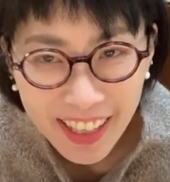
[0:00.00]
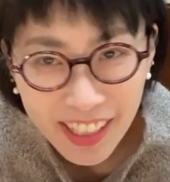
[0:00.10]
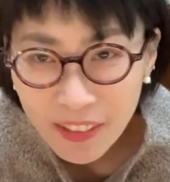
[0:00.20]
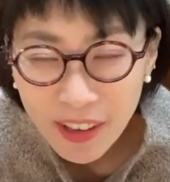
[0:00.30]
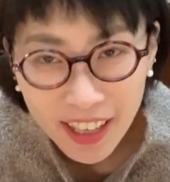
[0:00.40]

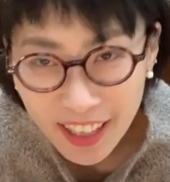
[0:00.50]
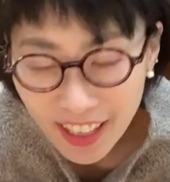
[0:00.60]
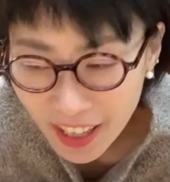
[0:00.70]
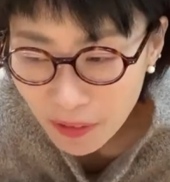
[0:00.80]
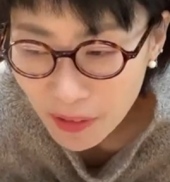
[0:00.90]
anyway,
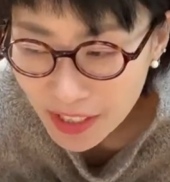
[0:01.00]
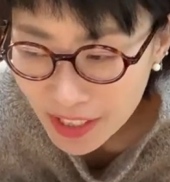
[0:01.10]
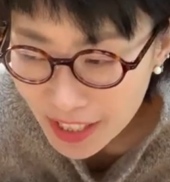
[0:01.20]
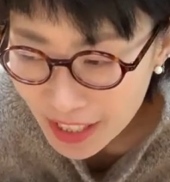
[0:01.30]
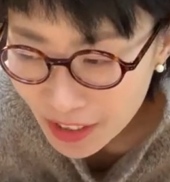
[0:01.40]
I went to
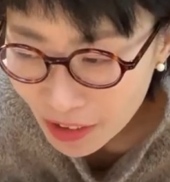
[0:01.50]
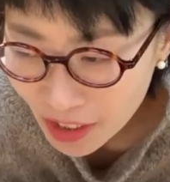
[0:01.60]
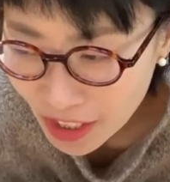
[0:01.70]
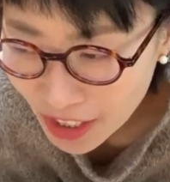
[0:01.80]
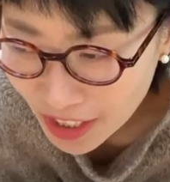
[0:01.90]
see the
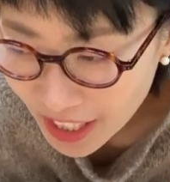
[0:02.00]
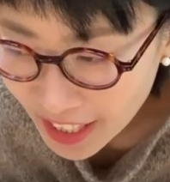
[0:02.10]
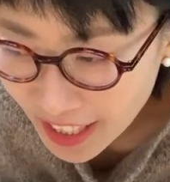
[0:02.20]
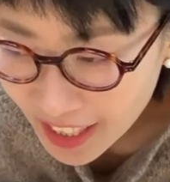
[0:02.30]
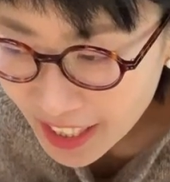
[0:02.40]
doctor
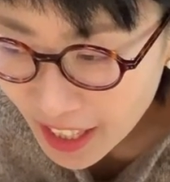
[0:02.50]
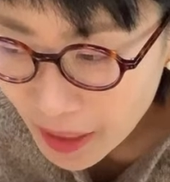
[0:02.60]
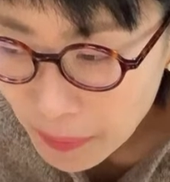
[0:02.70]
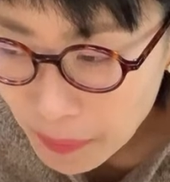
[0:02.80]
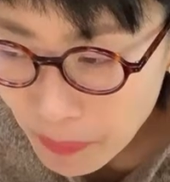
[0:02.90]
and then,
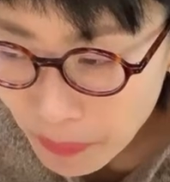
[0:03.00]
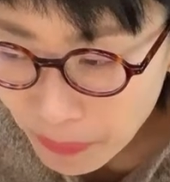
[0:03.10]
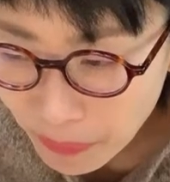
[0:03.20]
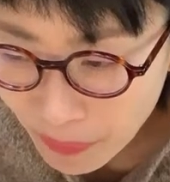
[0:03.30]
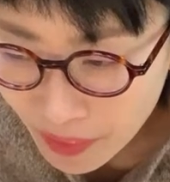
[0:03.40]
um,
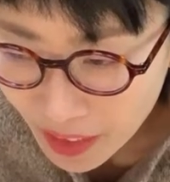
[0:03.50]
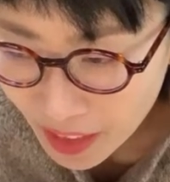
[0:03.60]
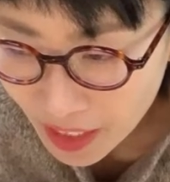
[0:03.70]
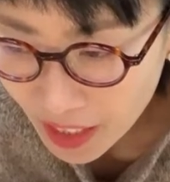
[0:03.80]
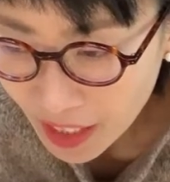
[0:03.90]

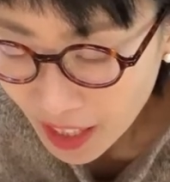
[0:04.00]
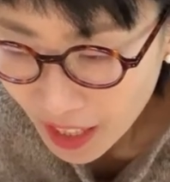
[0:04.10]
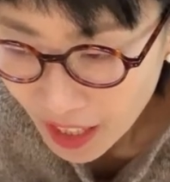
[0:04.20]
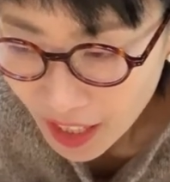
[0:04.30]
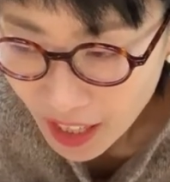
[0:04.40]

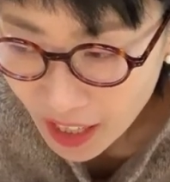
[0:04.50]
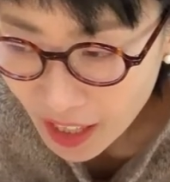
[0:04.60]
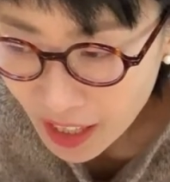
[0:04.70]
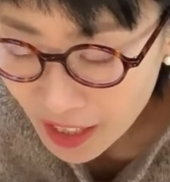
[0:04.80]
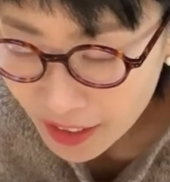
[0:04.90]

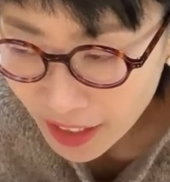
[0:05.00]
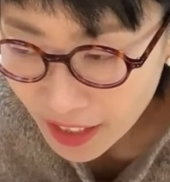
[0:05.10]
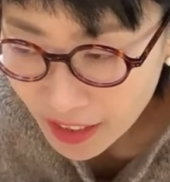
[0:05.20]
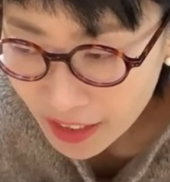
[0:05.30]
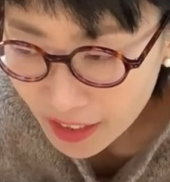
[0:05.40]
uh,
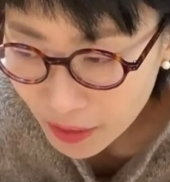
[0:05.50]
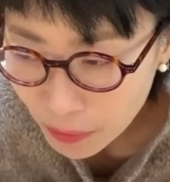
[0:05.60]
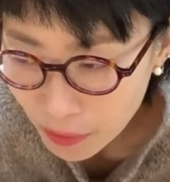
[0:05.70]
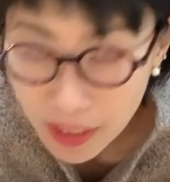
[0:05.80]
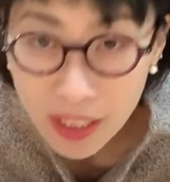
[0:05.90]

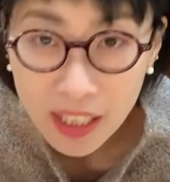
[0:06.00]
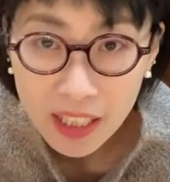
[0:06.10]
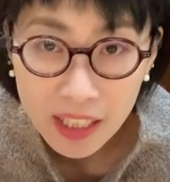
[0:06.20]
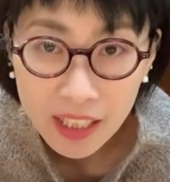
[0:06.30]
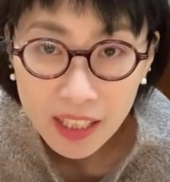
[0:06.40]
then
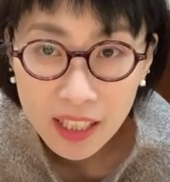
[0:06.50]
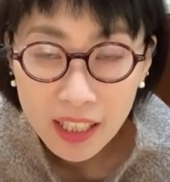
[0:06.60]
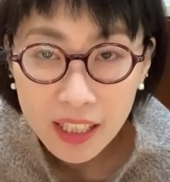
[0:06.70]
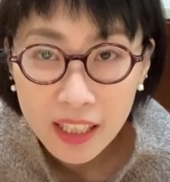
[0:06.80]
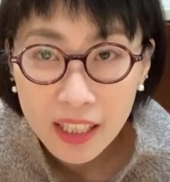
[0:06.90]
really
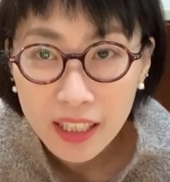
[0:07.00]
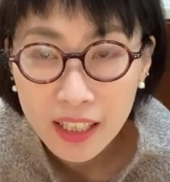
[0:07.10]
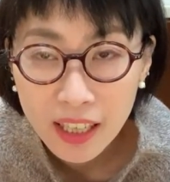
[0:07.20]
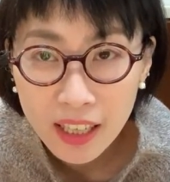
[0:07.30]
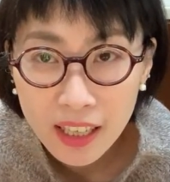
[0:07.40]

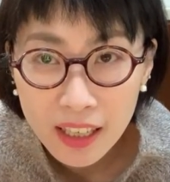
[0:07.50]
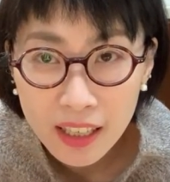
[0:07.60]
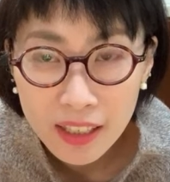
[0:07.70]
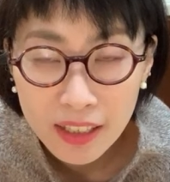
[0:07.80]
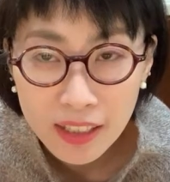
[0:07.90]

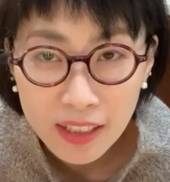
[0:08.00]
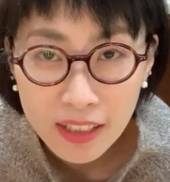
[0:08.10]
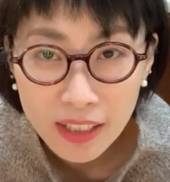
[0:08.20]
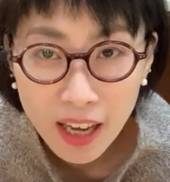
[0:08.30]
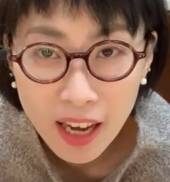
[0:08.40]
uh,
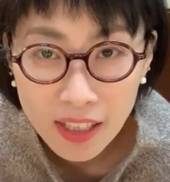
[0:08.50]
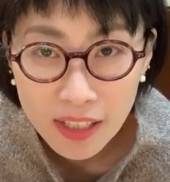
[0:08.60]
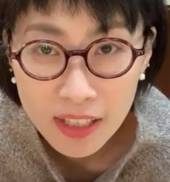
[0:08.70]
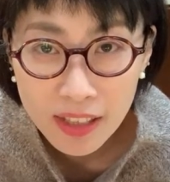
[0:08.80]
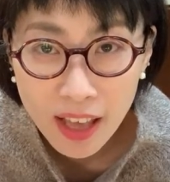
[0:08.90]

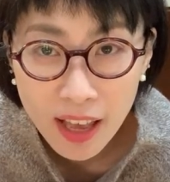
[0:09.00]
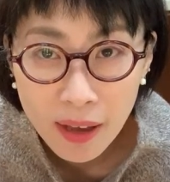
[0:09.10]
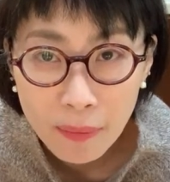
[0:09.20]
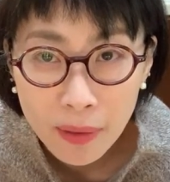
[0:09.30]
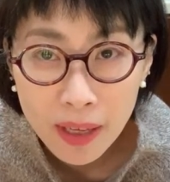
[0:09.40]
ask
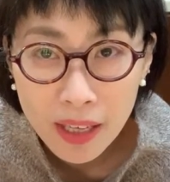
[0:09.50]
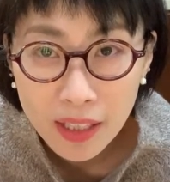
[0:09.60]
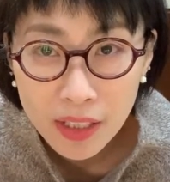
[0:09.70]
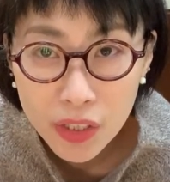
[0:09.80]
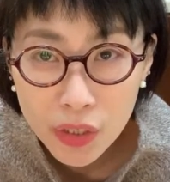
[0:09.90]
them
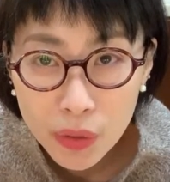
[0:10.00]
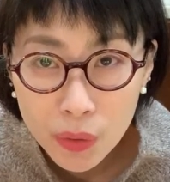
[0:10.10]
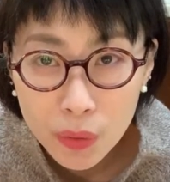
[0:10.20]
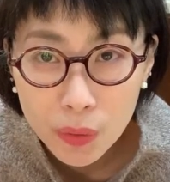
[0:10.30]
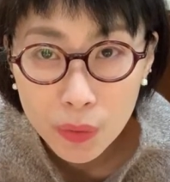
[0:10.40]

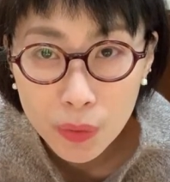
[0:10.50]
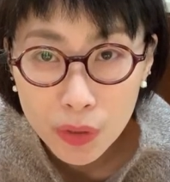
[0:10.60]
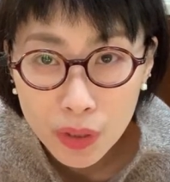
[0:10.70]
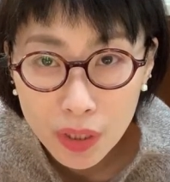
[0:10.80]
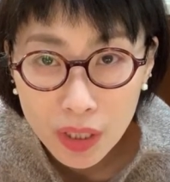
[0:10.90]
to
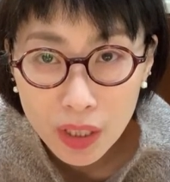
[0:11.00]
look